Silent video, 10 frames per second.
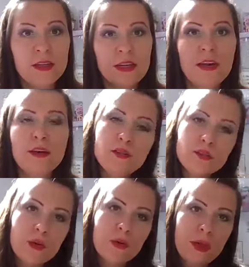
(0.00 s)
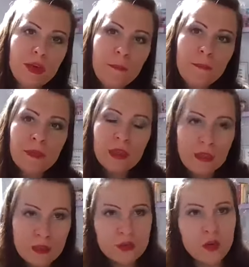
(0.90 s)
Yeah. So the
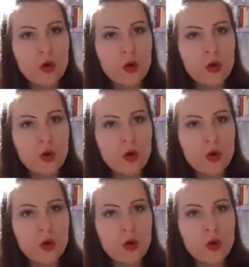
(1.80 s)
this is